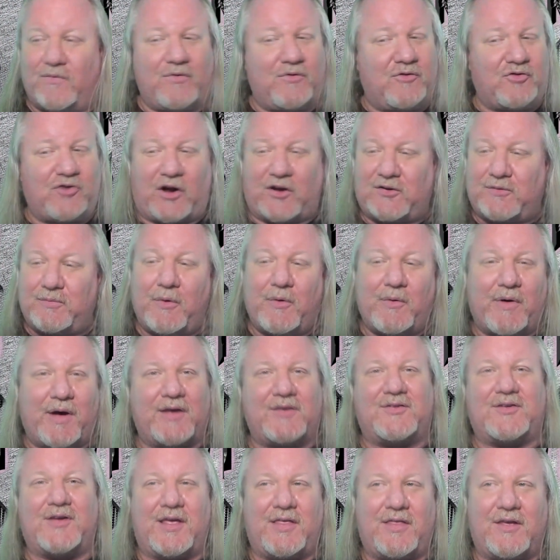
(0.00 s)
trust me when I
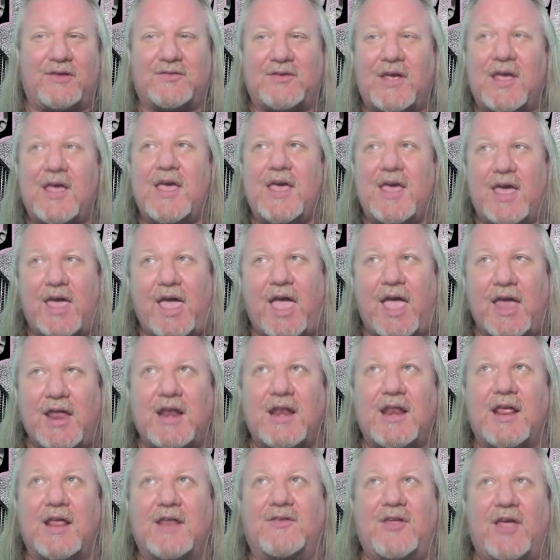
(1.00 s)
say this,
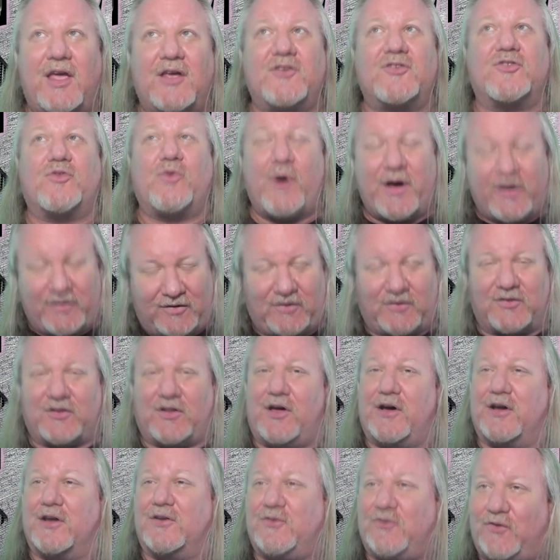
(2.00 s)
editing takes twice as
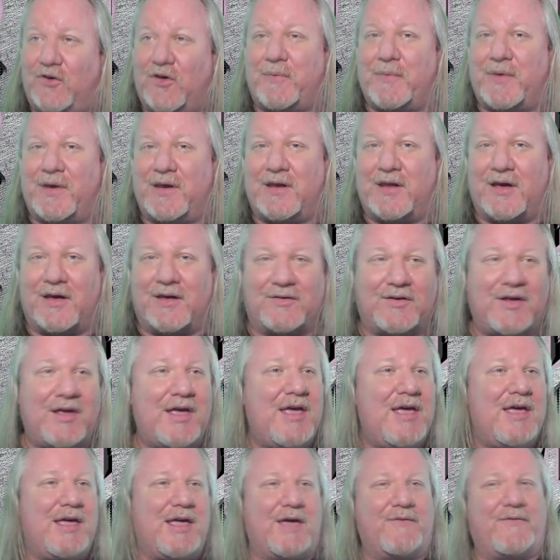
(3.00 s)
long as filming does.
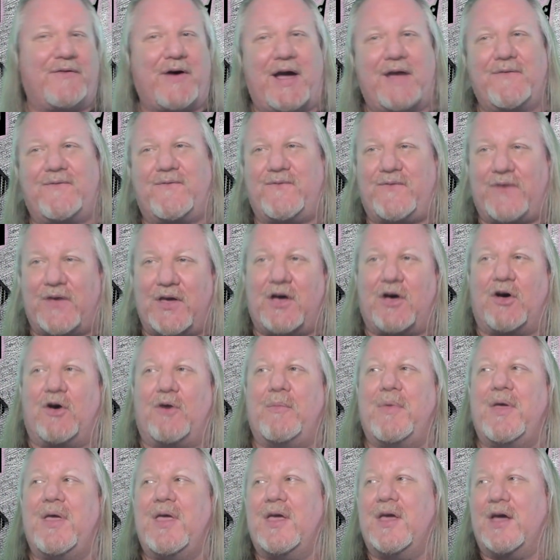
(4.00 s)
If I
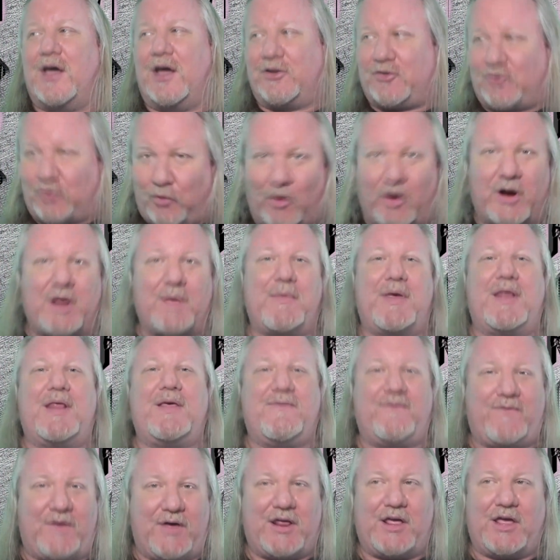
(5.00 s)
film a 20
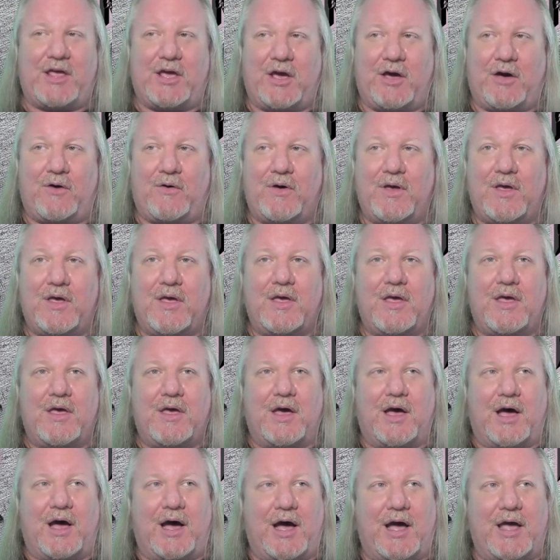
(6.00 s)
minute video,
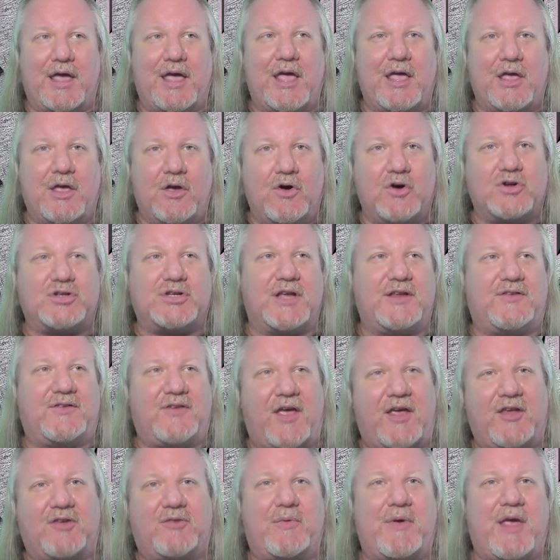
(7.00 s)
uh, it usually
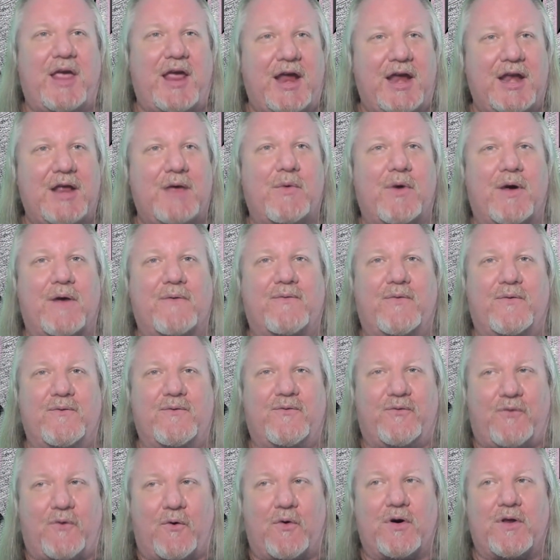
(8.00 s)
takes me anywhere from
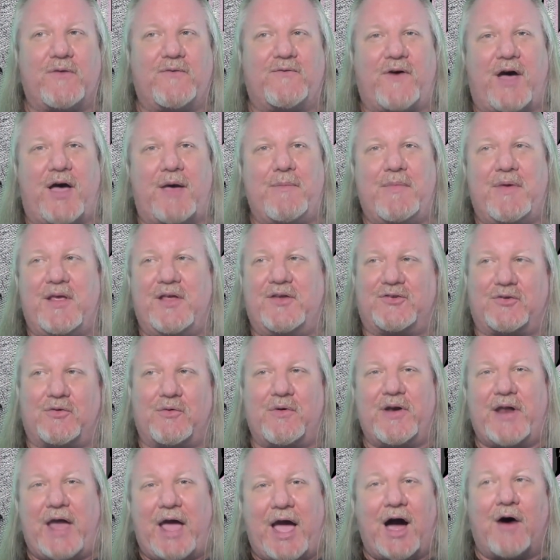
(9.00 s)
45 minutes
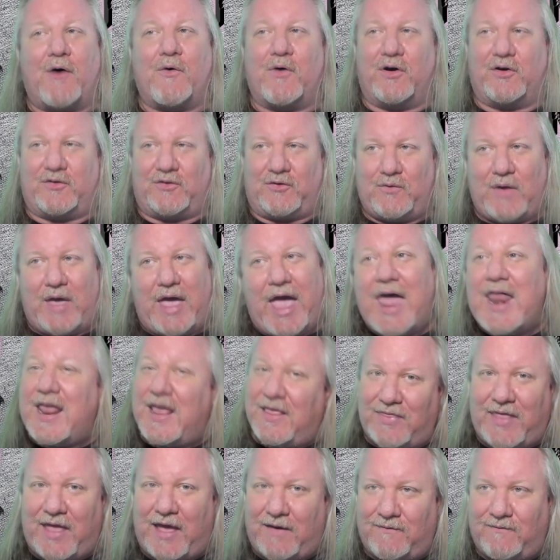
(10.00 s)
to an hour to
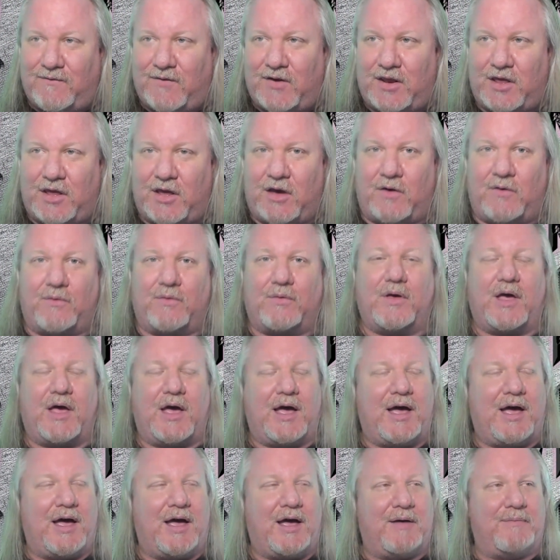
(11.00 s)
edit that video.
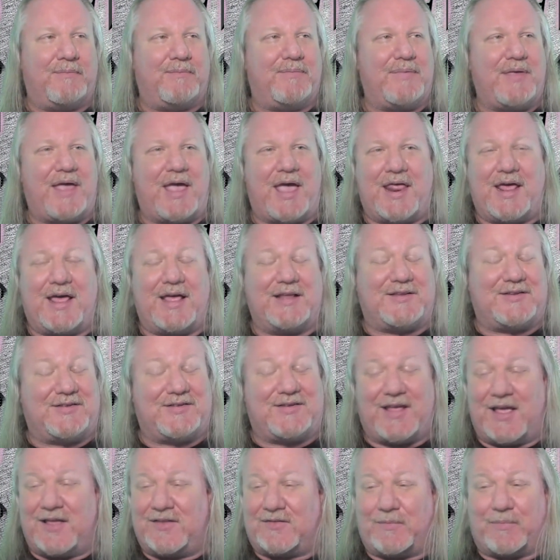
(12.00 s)
Um, and
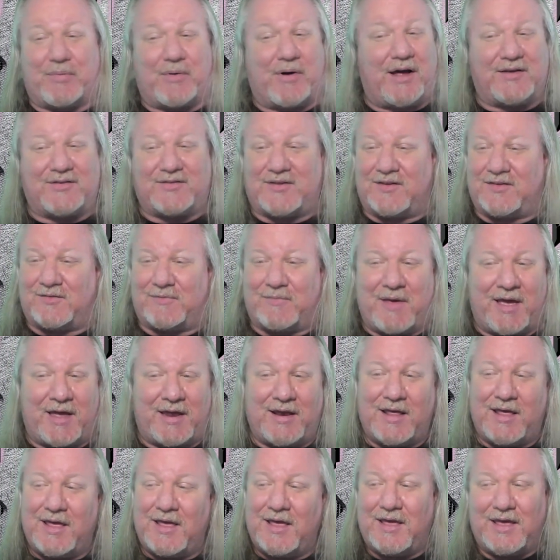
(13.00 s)
it's, it's a process, man.
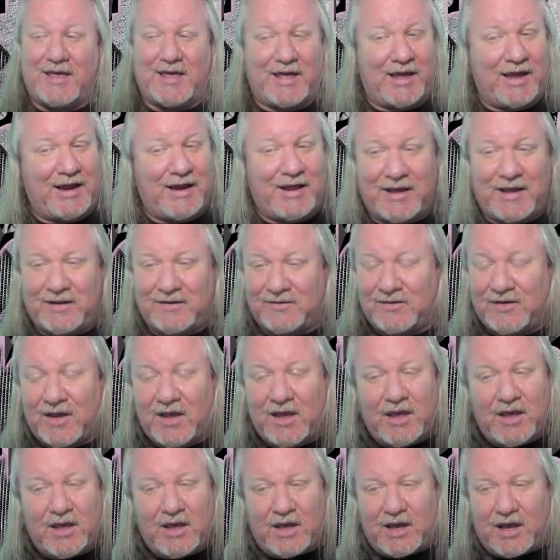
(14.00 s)
It is.
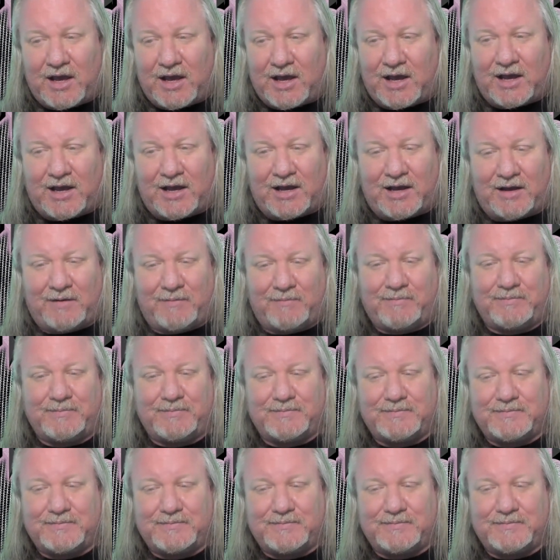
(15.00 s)
Um,